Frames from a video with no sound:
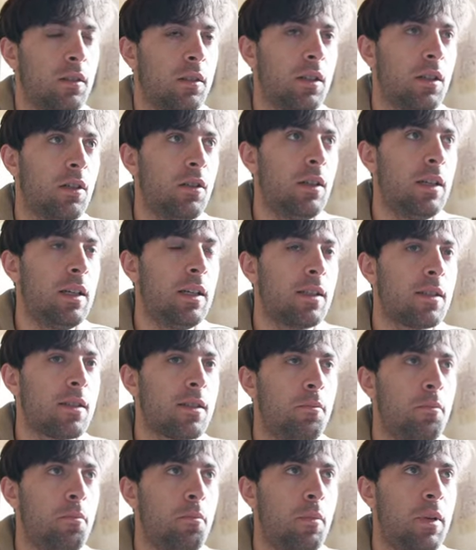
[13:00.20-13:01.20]
Now
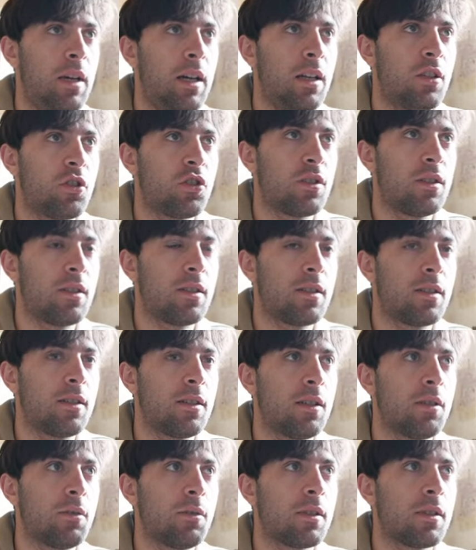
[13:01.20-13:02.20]
let's match this
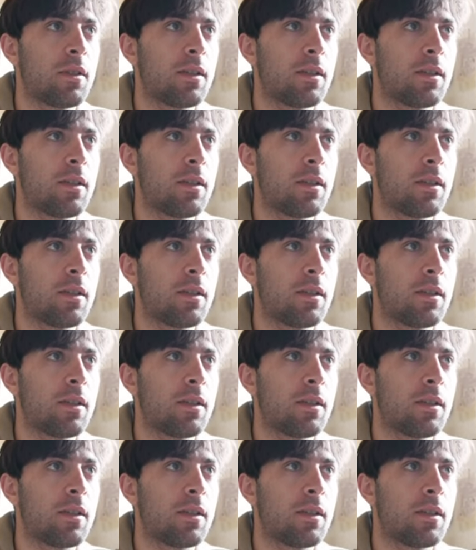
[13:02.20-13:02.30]
sequence